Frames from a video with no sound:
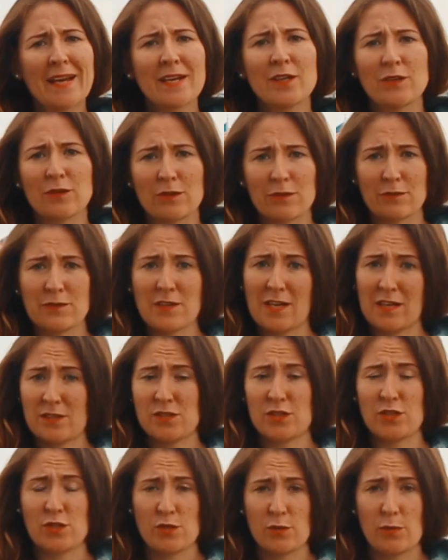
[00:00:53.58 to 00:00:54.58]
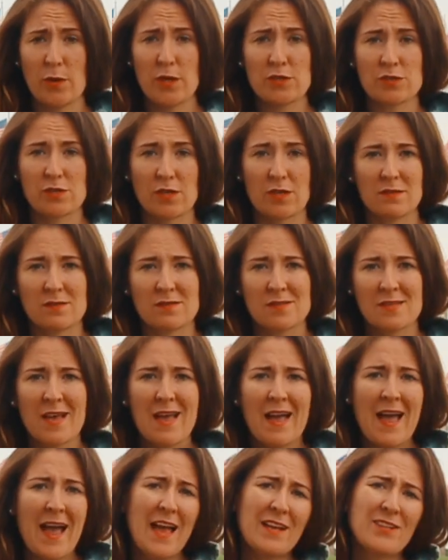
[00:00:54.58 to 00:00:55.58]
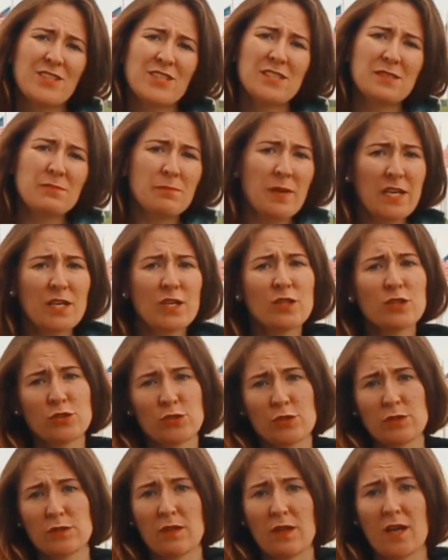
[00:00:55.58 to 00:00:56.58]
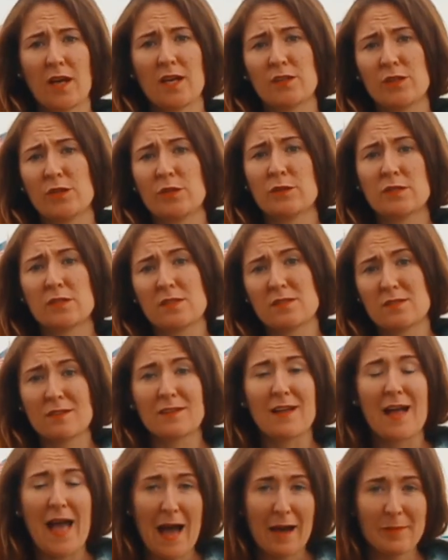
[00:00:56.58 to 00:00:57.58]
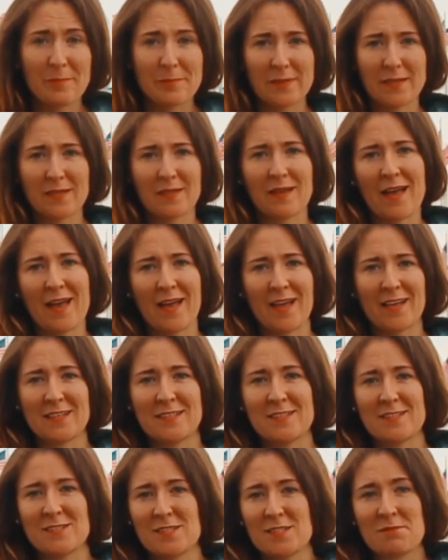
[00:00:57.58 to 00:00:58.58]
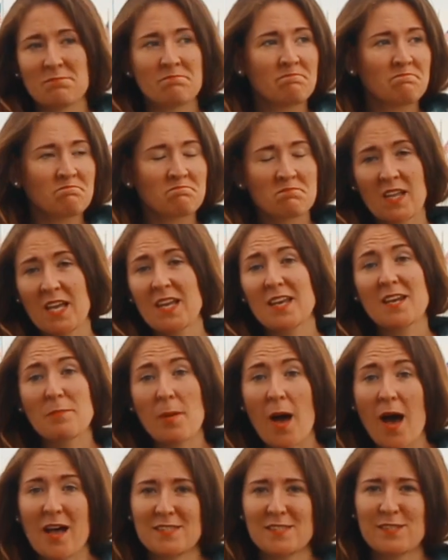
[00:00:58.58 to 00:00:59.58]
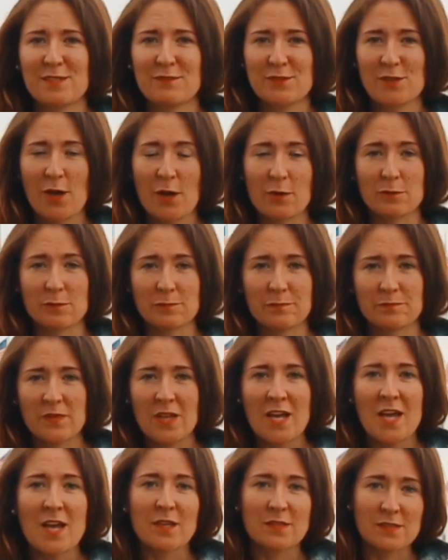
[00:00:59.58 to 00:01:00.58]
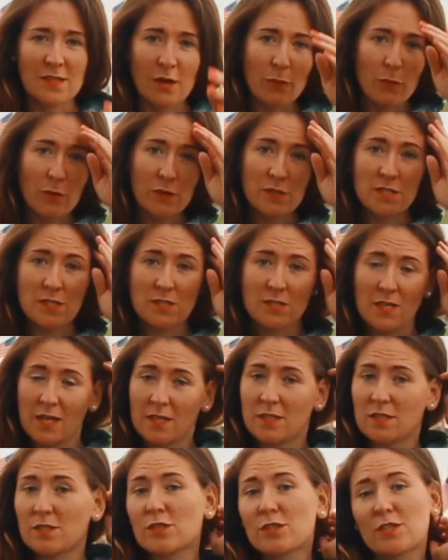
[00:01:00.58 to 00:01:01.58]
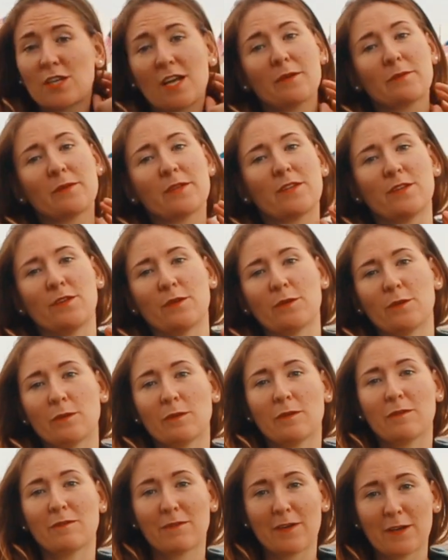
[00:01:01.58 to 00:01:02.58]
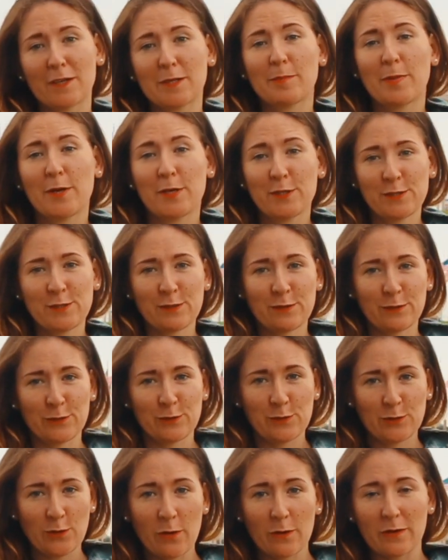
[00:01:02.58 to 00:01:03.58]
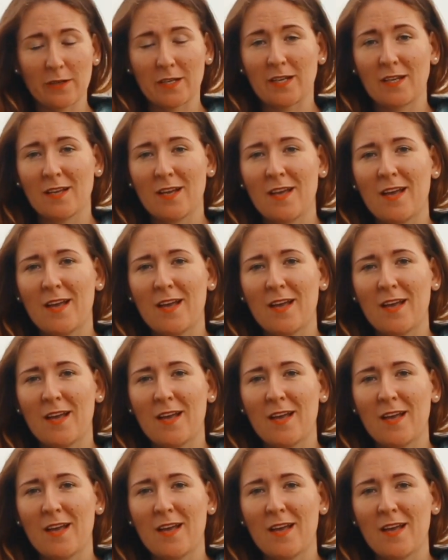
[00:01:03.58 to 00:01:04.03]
any of that situations, and just making sure that you're still happy and in a positive zone. So I want today to share with you a very personal story